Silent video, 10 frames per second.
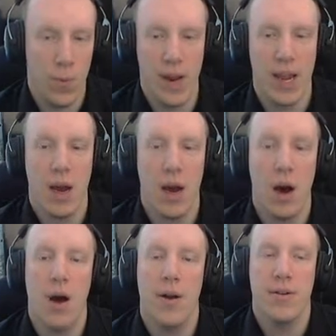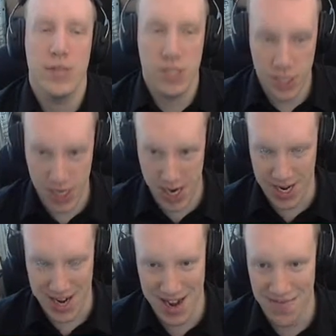We are
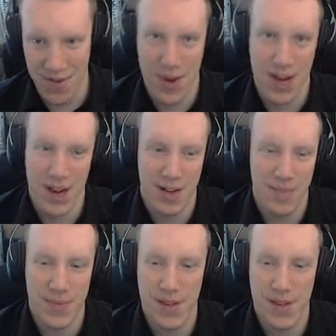done, everybody.